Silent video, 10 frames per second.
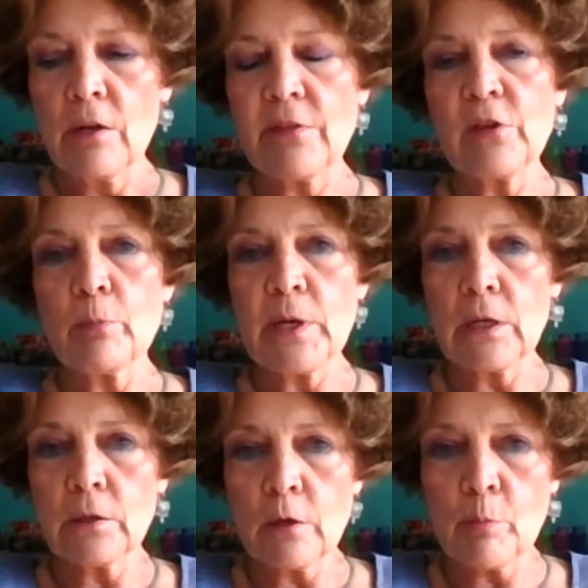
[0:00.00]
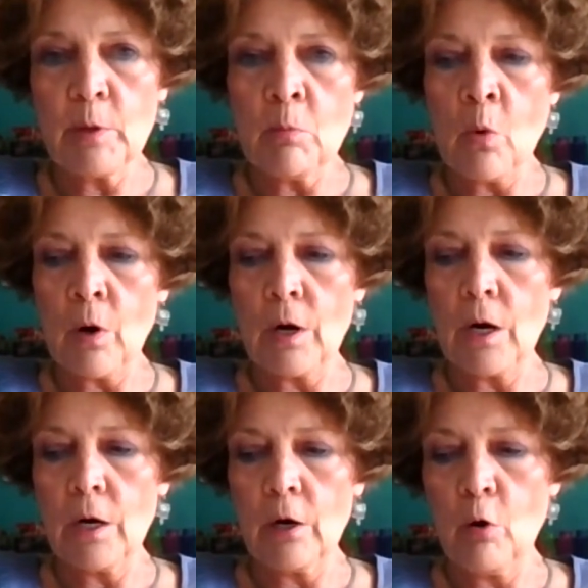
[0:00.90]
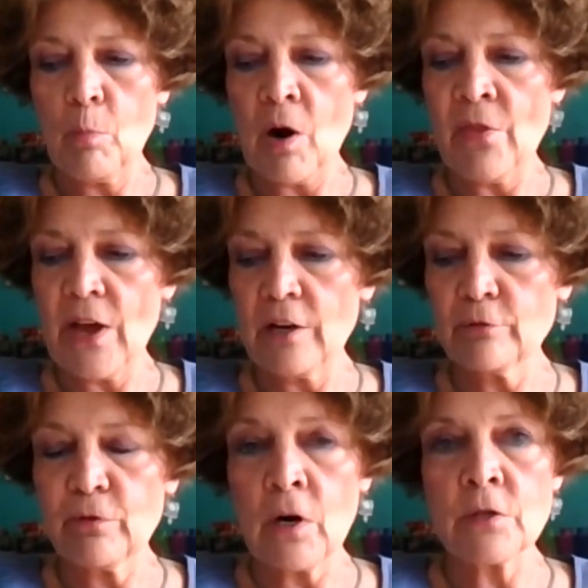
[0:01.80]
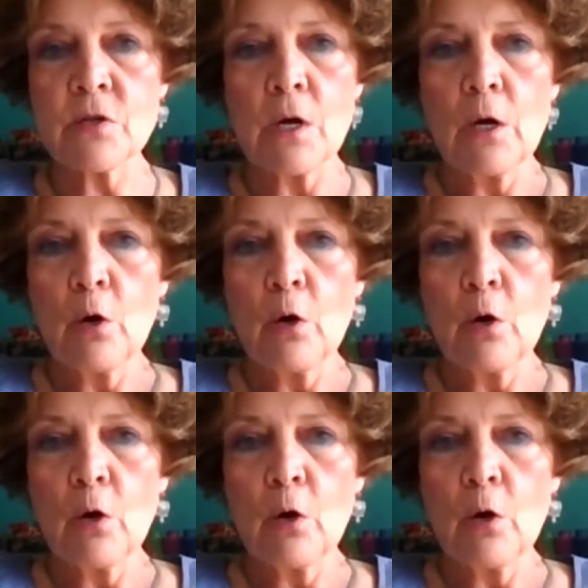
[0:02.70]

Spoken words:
that there'll be a little bit more hope on that front.